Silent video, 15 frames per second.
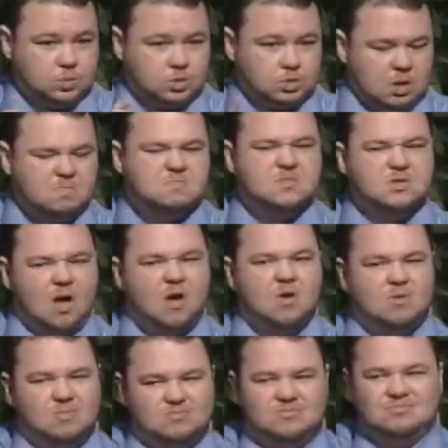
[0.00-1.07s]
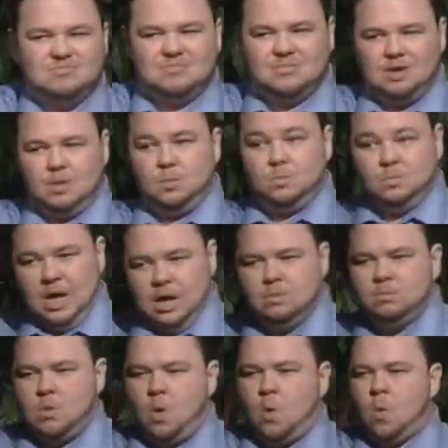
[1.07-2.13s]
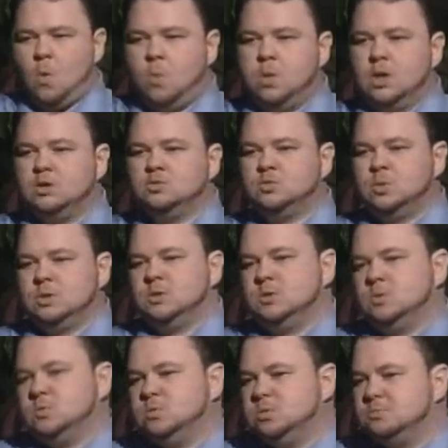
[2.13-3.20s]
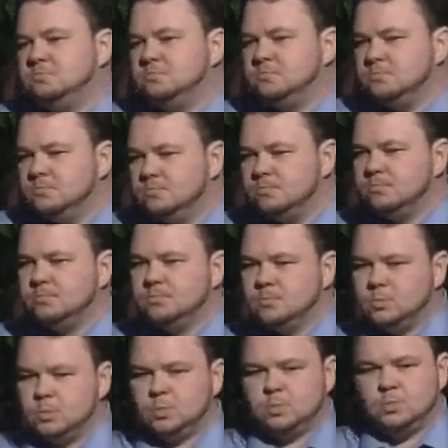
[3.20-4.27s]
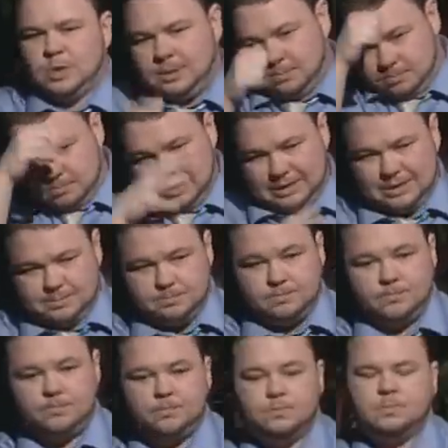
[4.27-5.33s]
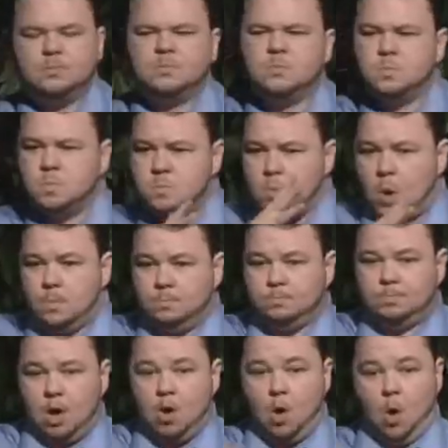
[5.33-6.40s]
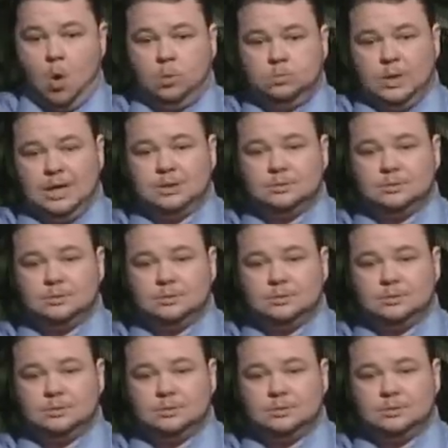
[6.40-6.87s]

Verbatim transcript: later 70% of women who were higher education were in co educational institutions with men.